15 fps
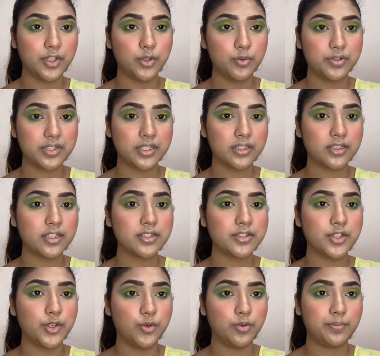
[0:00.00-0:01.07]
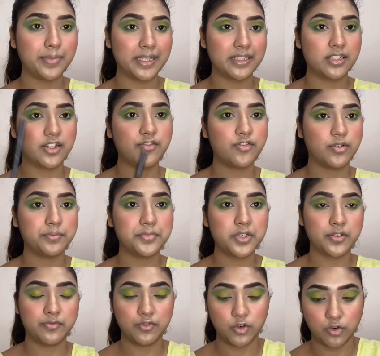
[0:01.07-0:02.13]
using this nude pencil from
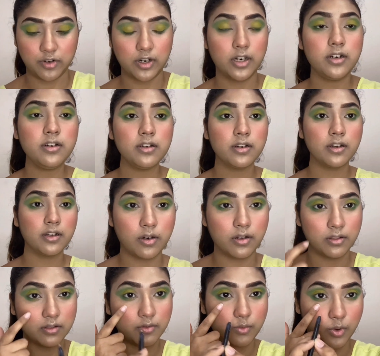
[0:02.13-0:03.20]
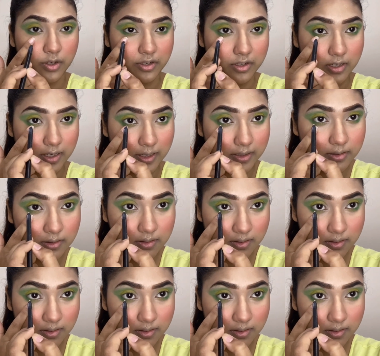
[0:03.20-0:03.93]
Sephora on the waterline.